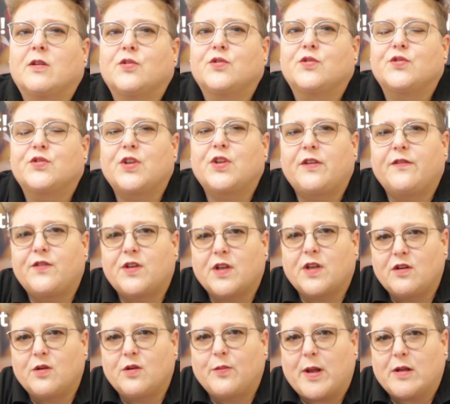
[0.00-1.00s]
So you've
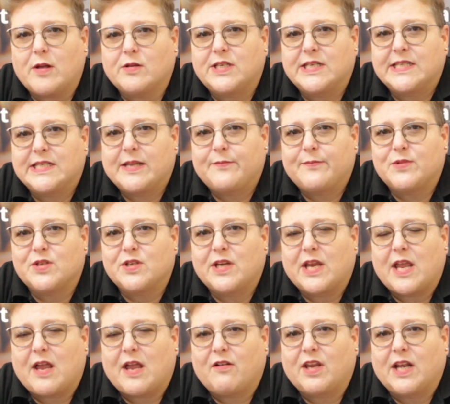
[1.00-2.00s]
done your partial exemption
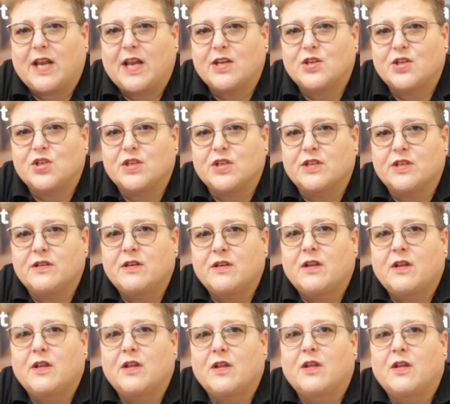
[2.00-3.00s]
calculation,
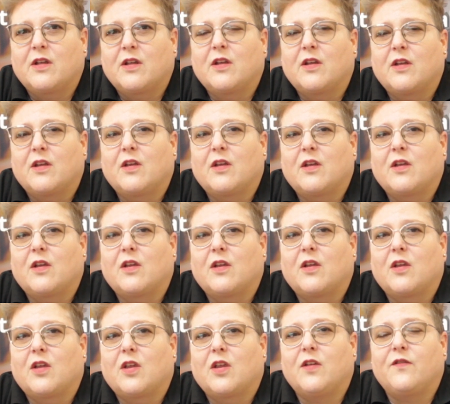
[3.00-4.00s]

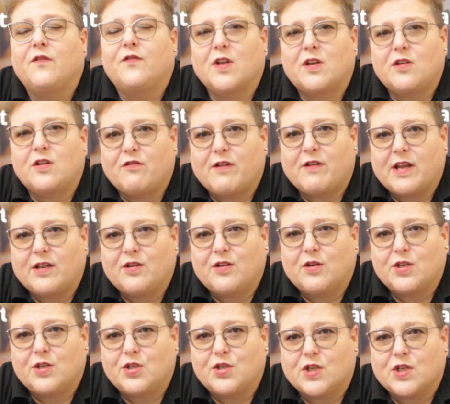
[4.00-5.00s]
you've done your
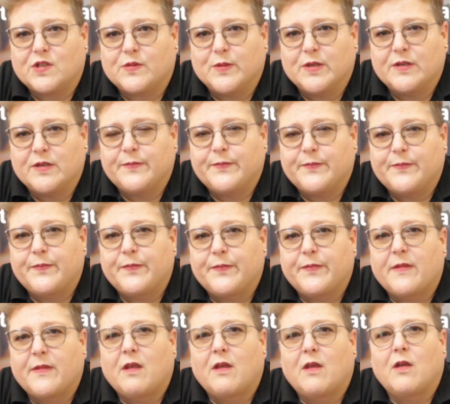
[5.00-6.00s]
annual adjustment.
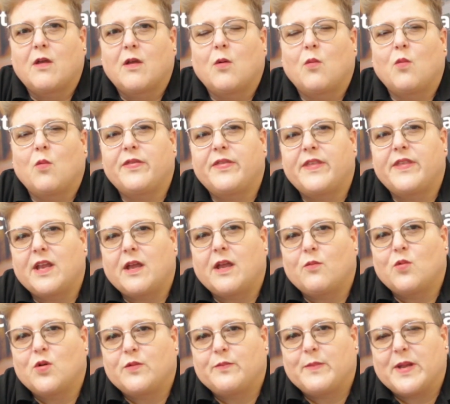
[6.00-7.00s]
One thing I
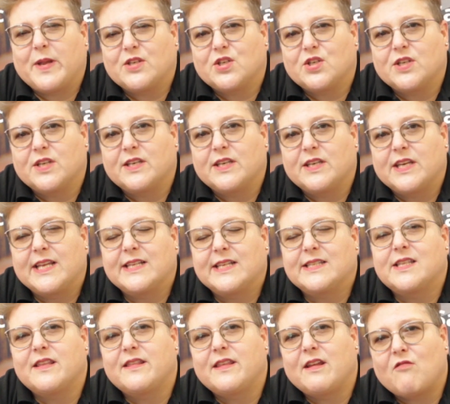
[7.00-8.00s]
would mention is
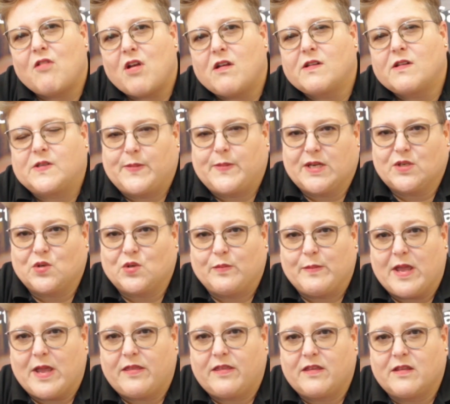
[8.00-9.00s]
that there are special
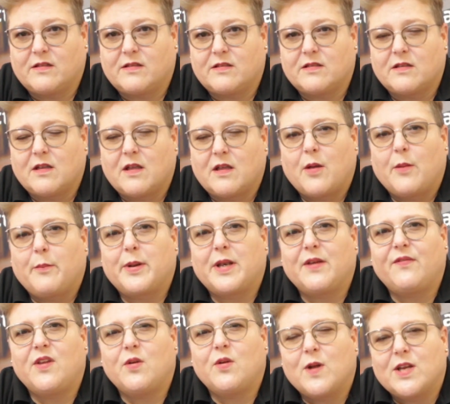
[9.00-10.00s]
methods, but
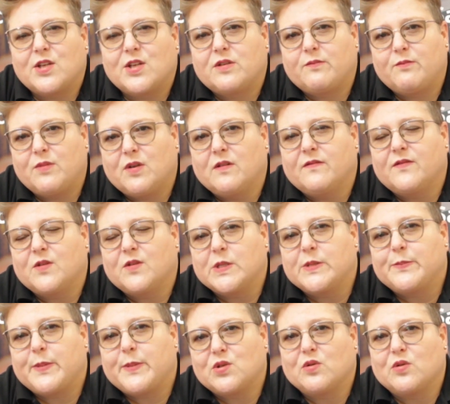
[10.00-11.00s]
if you wish to move to a
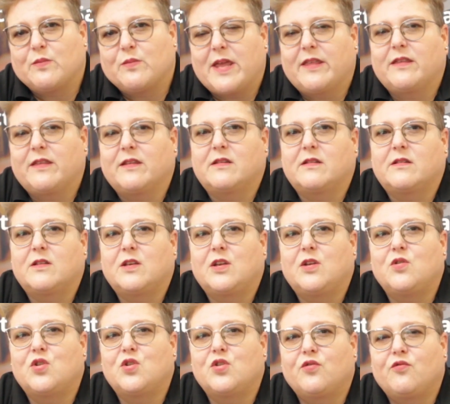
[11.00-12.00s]
special method,
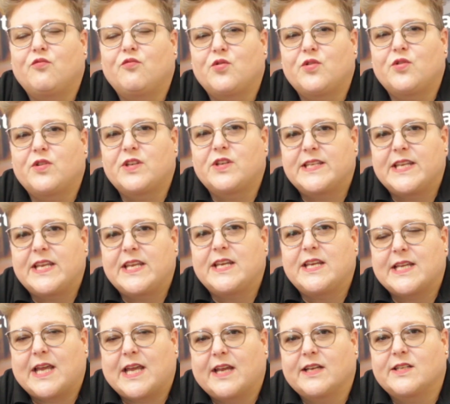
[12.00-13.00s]
you should seek
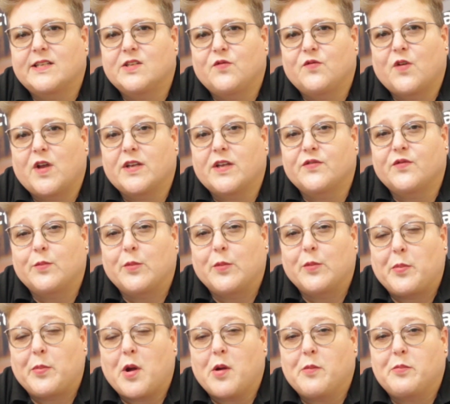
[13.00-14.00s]
tax advice from
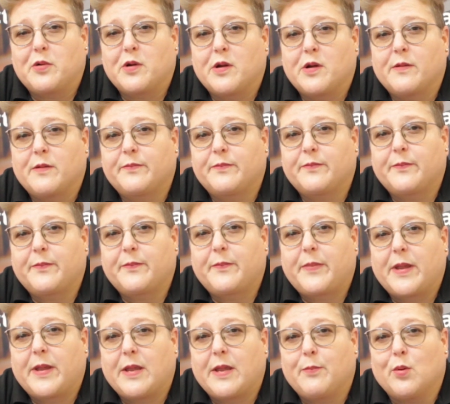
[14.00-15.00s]
appropriate
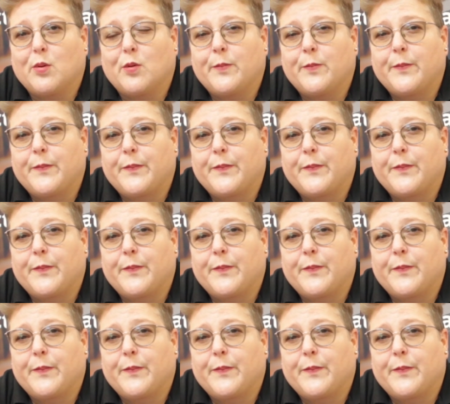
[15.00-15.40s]
people.